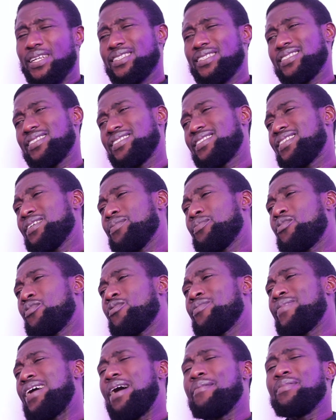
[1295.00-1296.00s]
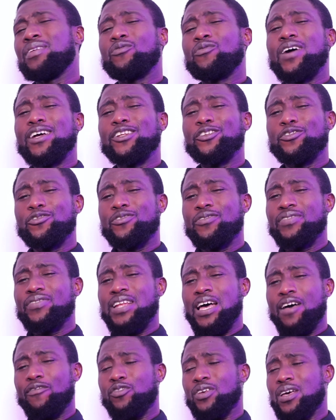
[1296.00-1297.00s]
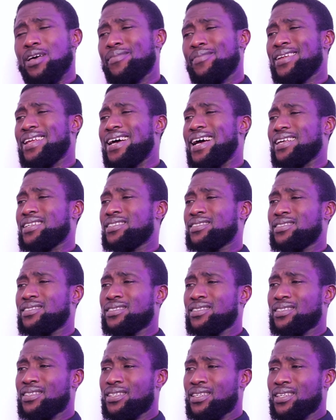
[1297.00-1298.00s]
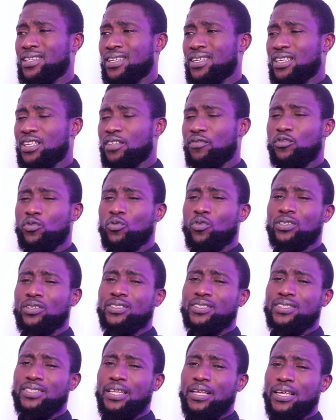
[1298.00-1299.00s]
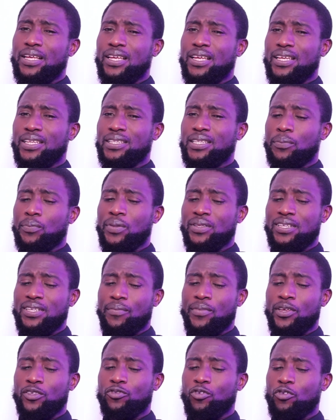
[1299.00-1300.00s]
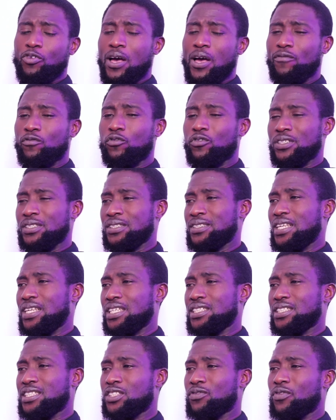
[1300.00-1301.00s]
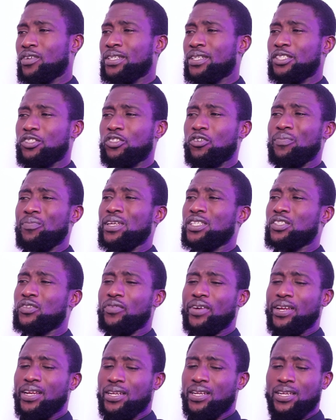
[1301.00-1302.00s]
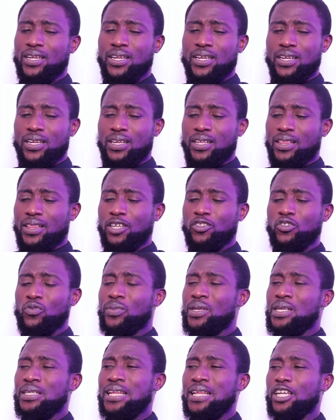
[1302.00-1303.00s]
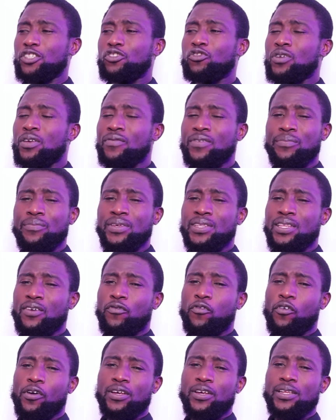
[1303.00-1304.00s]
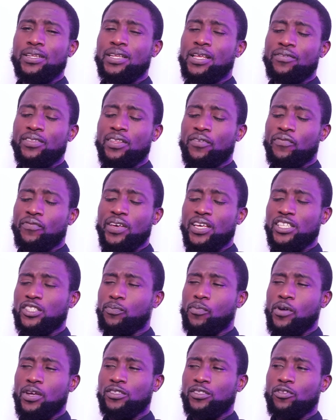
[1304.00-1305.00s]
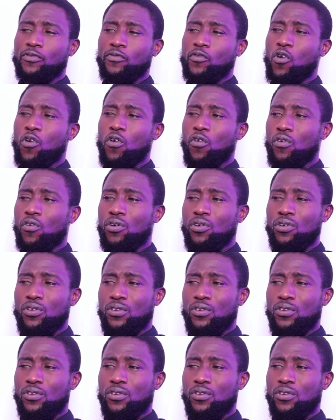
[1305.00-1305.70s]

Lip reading: This is simple. But why do you even have to come and ask? If you want the betterment or you have good intentions for this, your best friend, that should even be the first point of call.